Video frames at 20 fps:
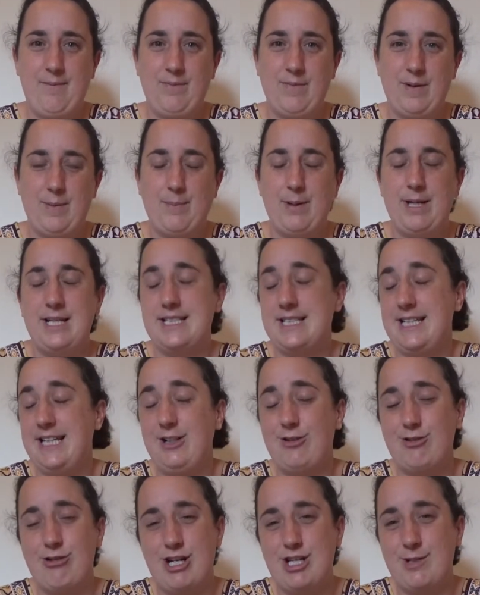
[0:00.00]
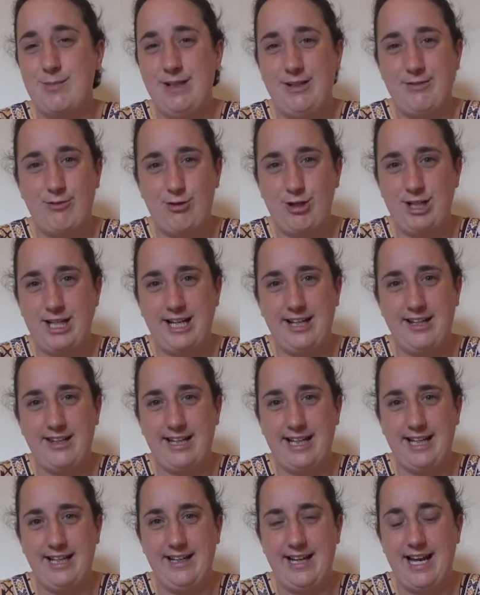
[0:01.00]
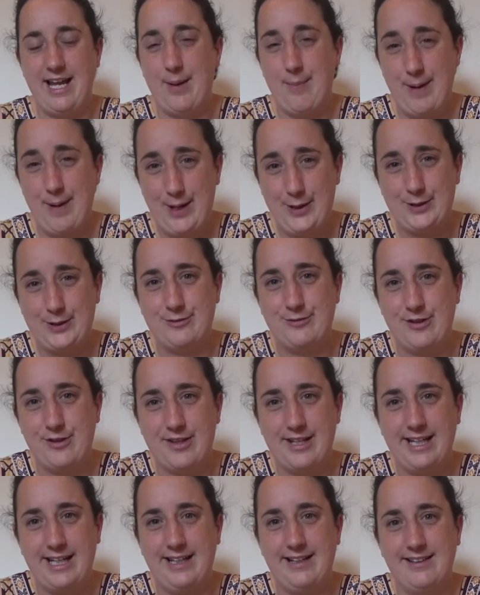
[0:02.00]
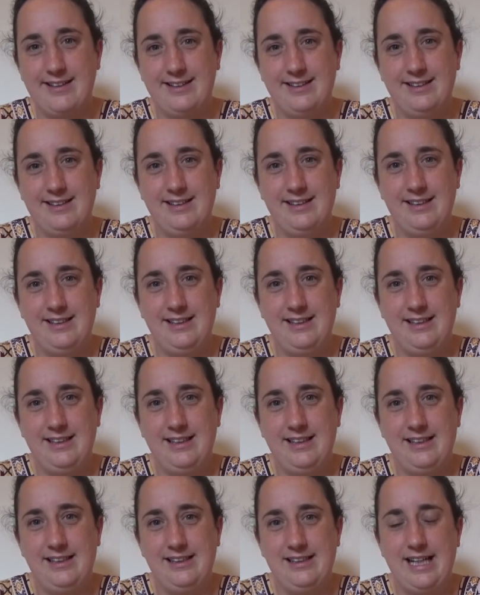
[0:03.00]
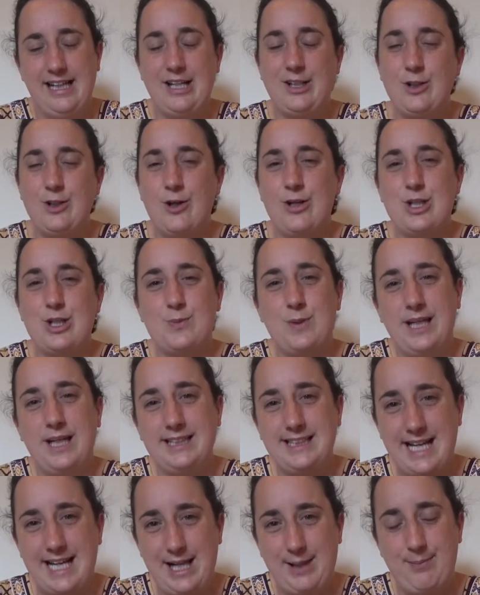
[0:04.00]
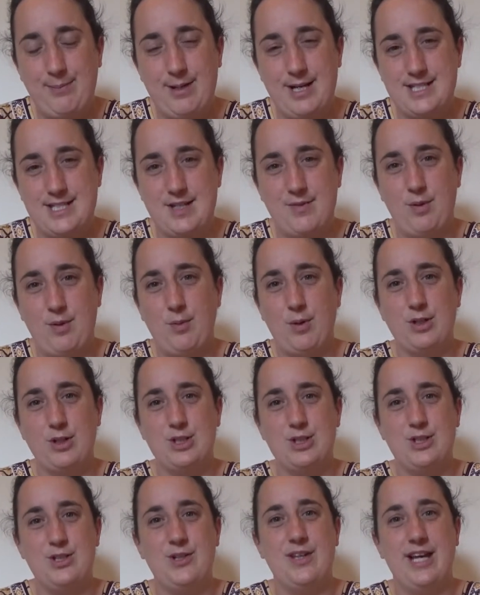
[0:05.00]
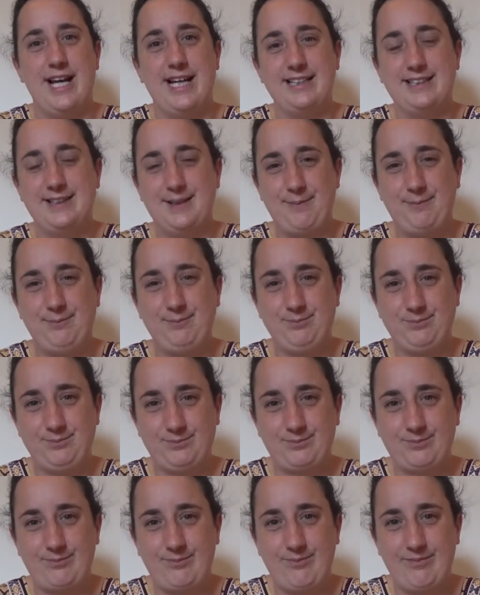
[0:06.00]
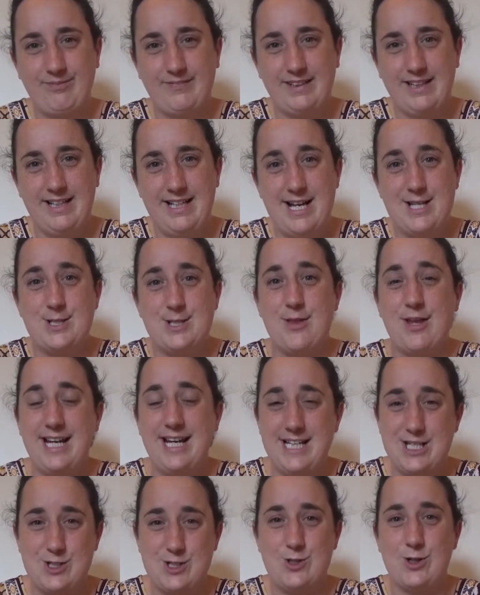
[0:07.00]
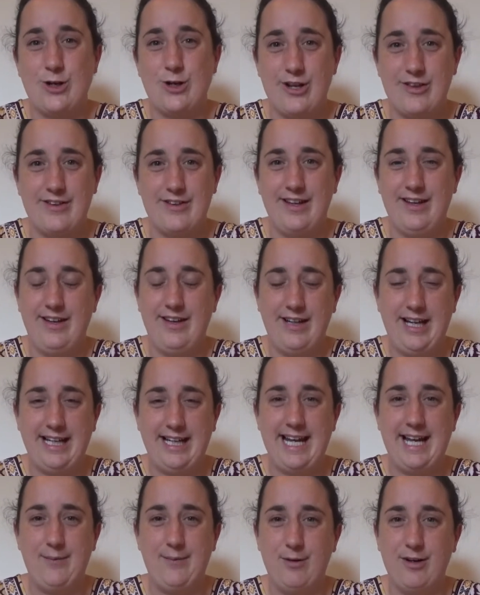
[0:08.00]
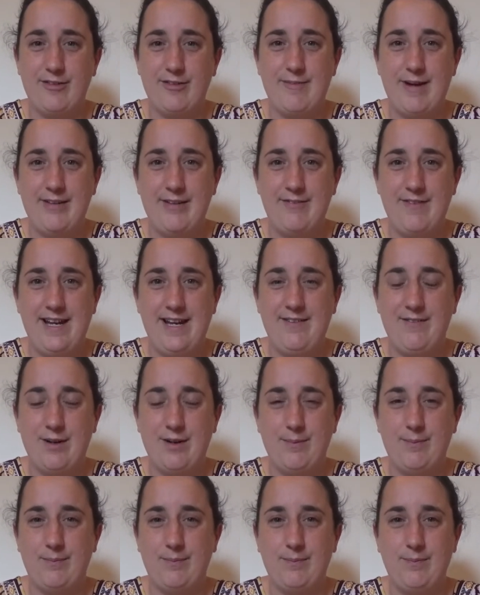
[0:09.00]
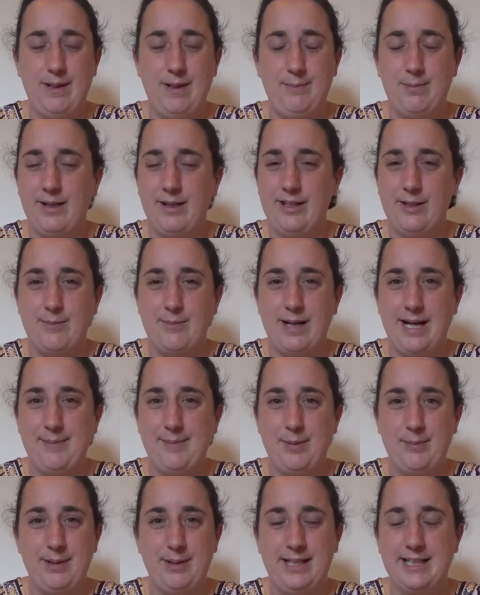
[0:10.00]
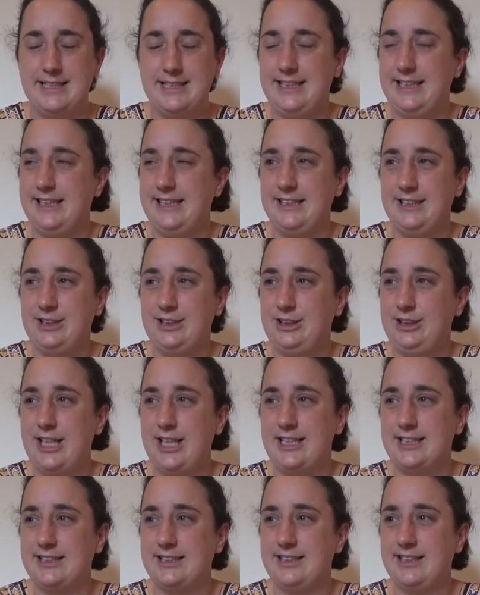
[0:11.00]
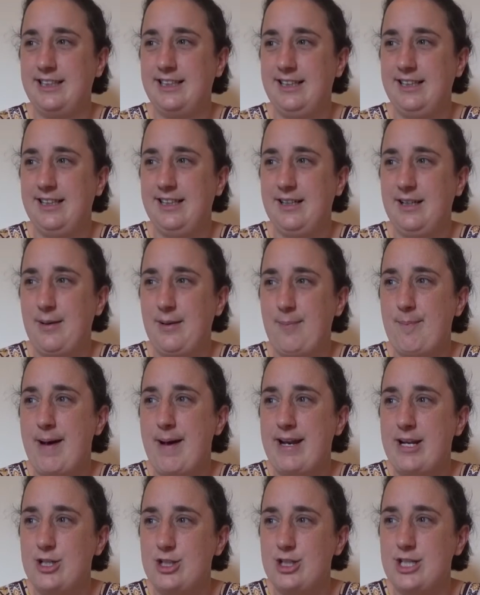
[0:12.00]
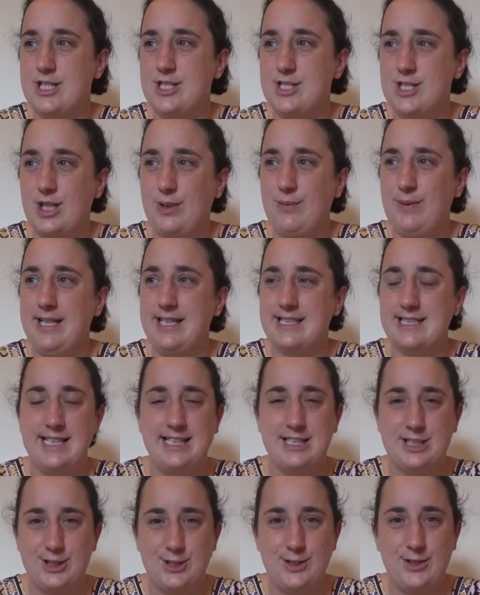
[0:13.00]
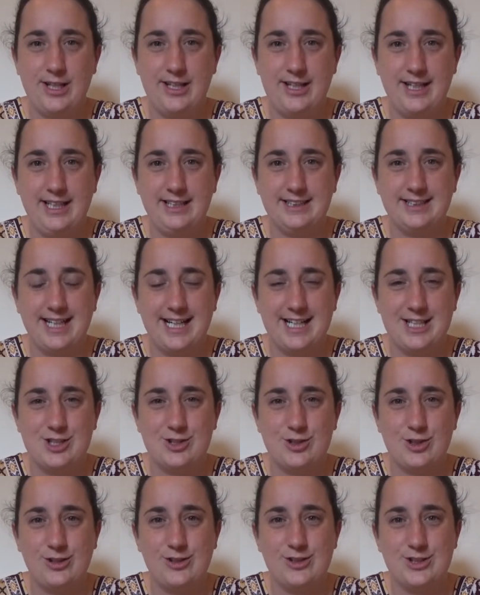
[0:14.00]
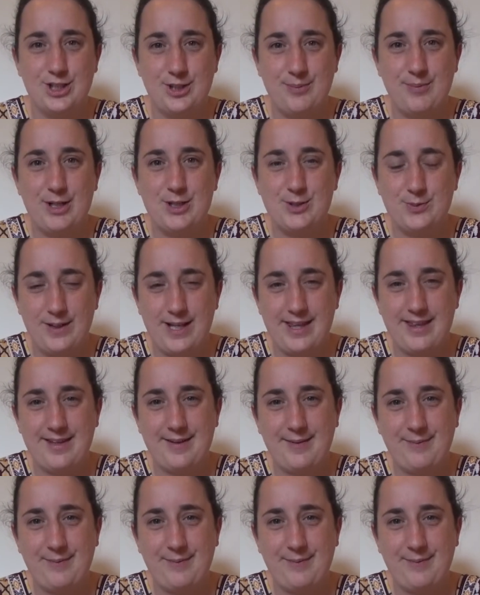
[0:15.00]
But it's an incredibly freeing thing and a powerful thing. And God is willing to help us if we want to do that. So that is Jonathan, again, one of my favourite people in the Bible, because he just manages so easily to do the things that I struggle so much with.